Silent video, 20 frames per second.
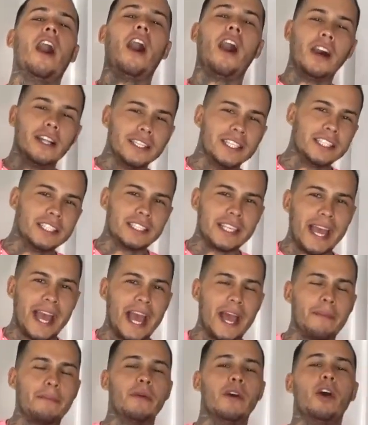on this
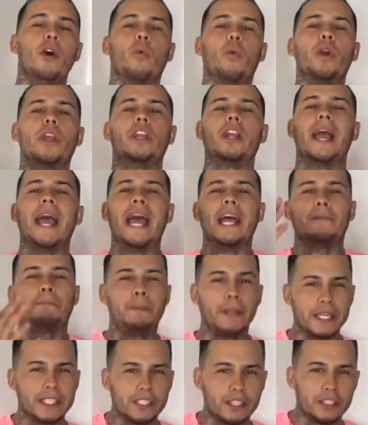app where you can
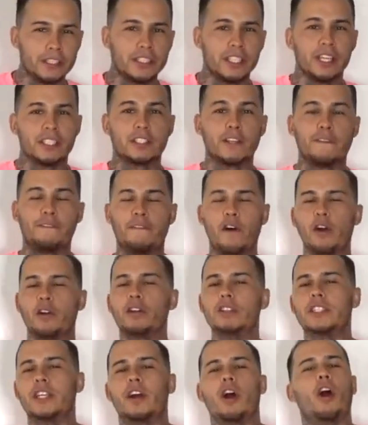add pictures to
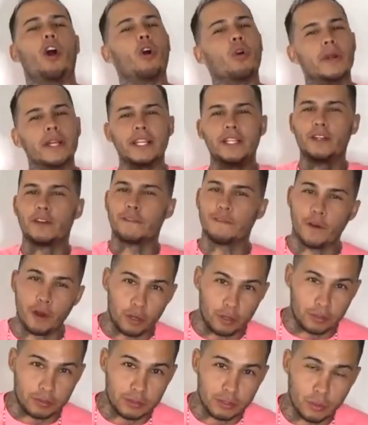photos that are already in your
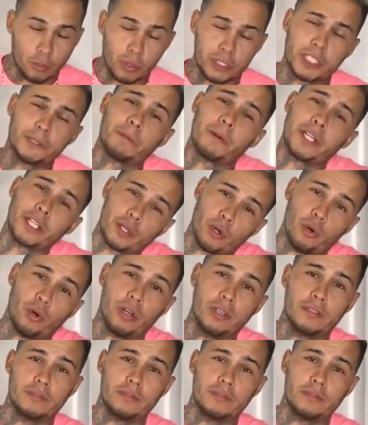phone, which is pretty cool.